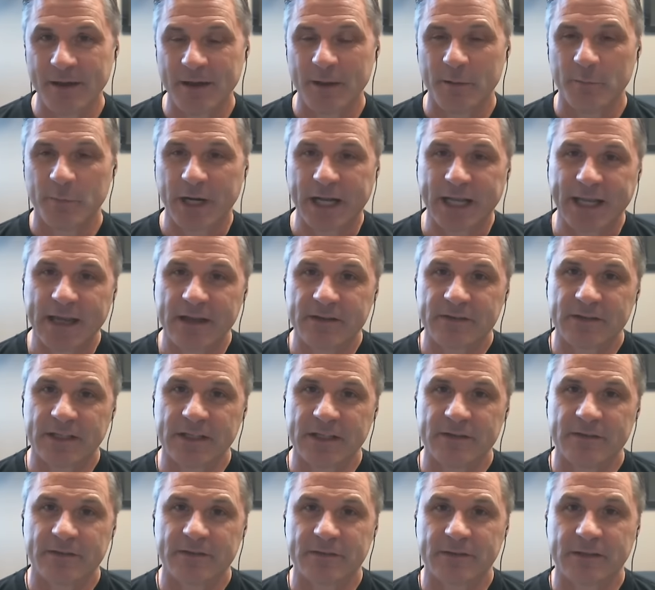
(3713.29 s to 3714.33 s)
But I guess it
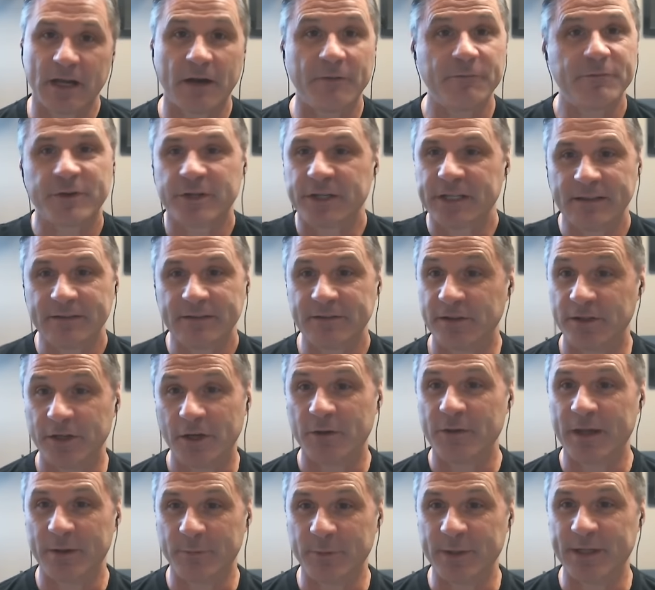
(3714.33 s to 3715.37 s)
is comforting to know
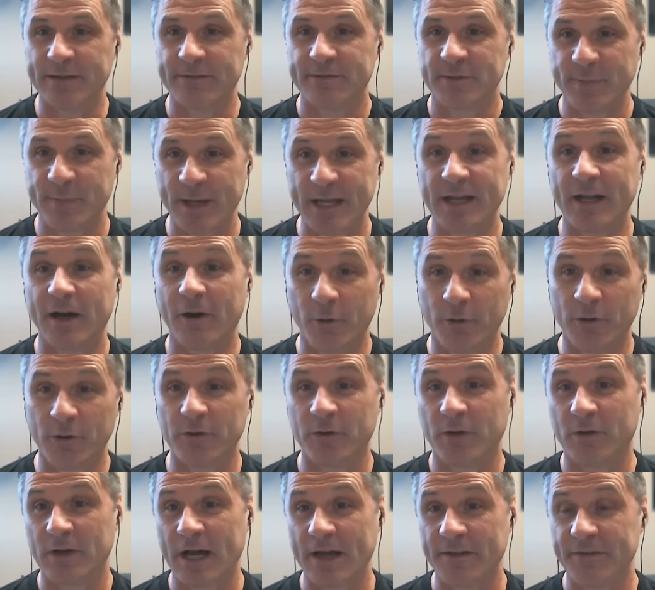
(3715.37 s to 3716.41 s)
that we've spent a
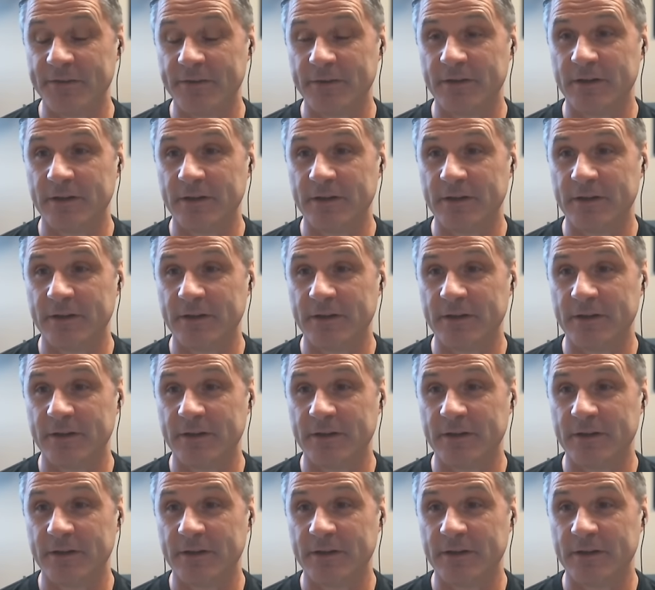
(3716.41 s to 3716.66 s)
whole, uh,